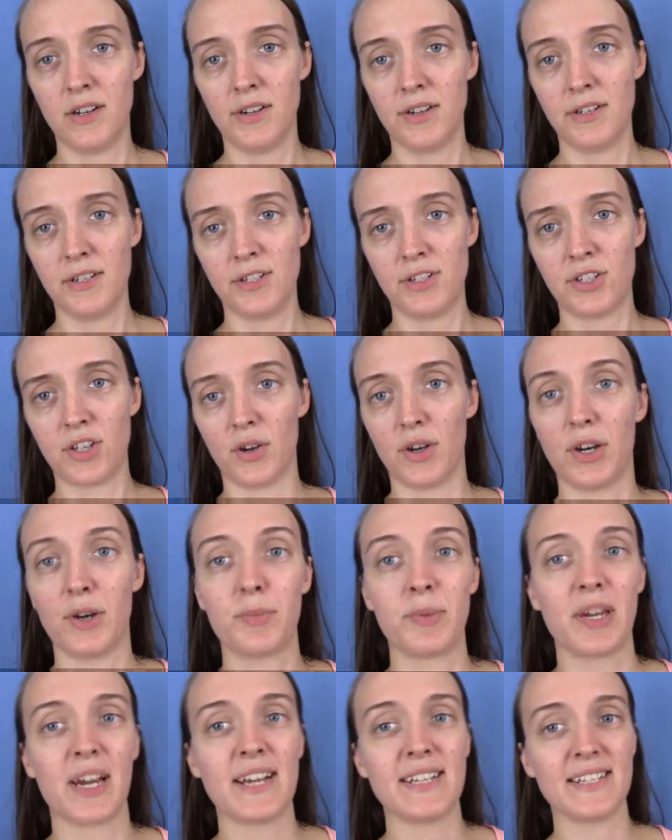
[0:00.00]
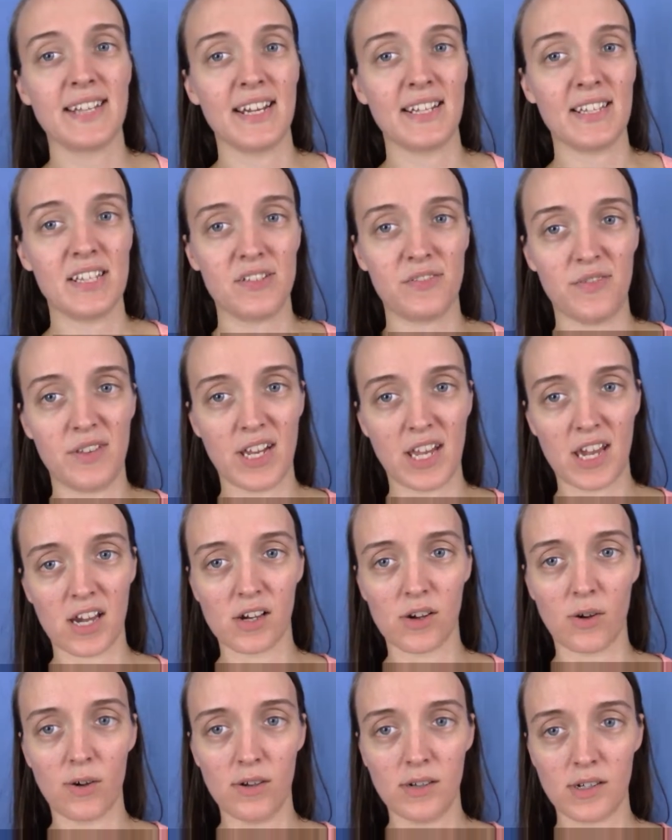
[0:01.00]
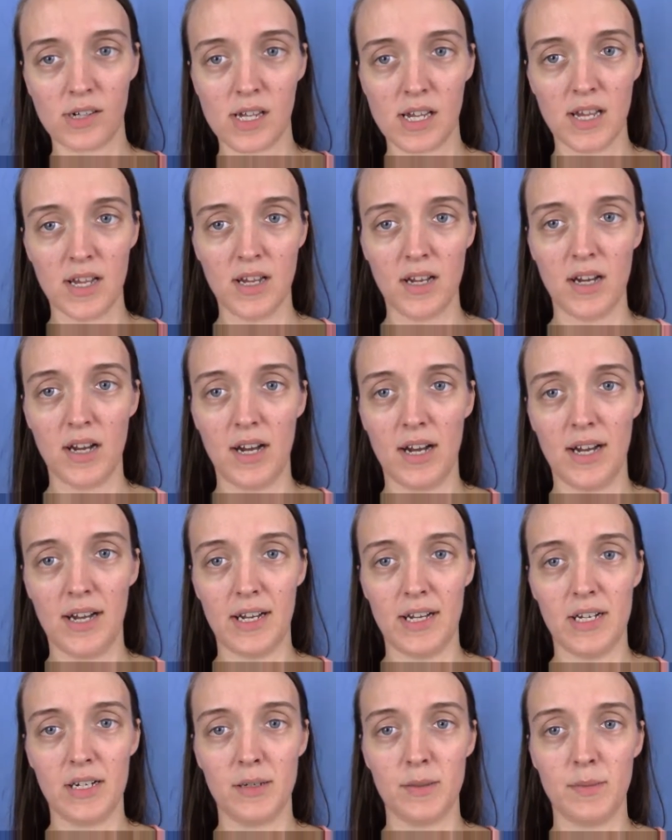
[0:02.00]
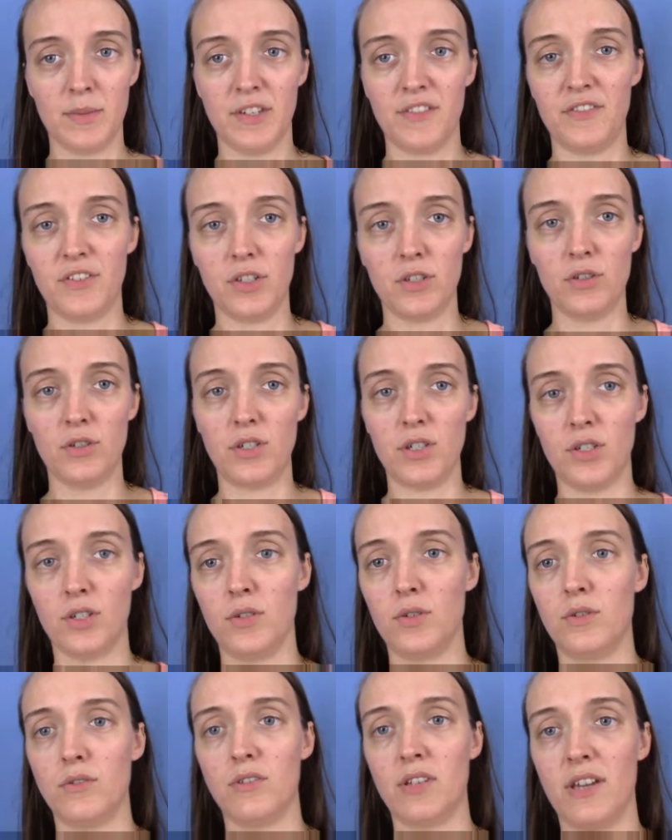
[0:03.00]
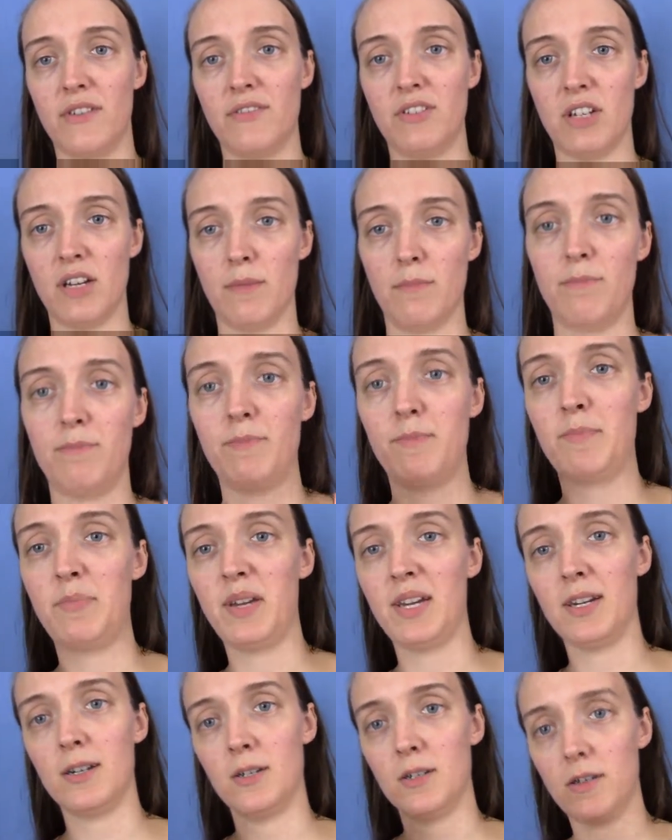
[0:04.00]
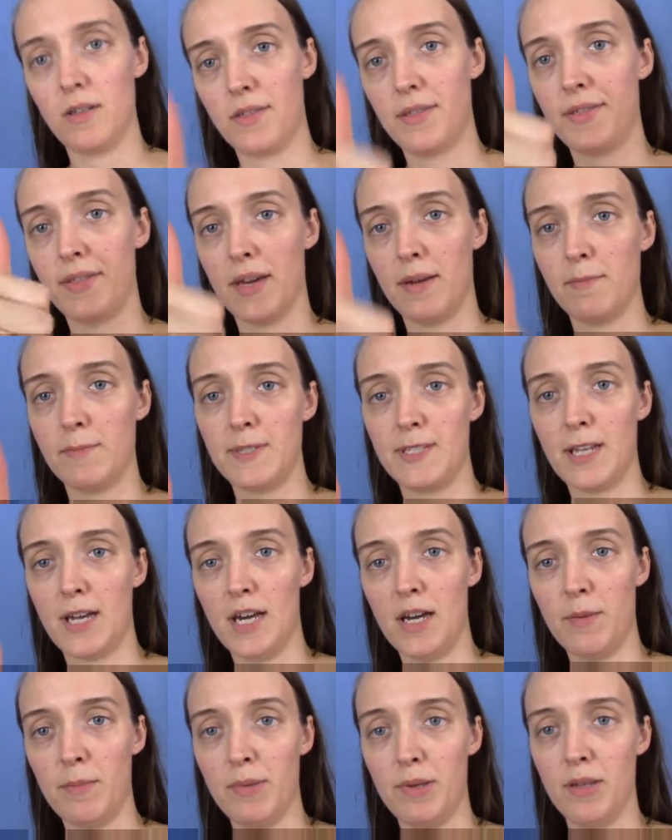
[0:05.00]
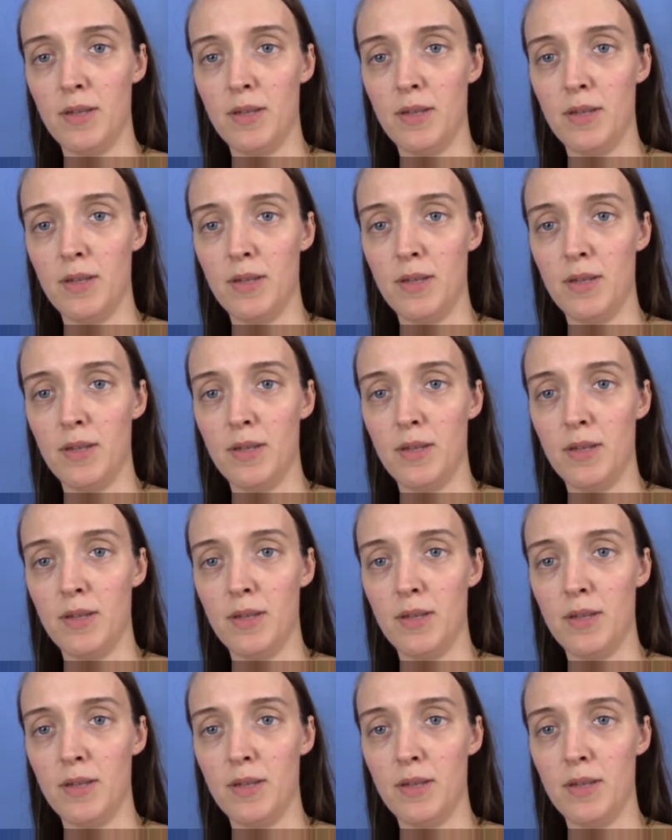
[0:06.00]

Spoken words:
So I hope you guys like this video. If you do, give it a big old thumbs up.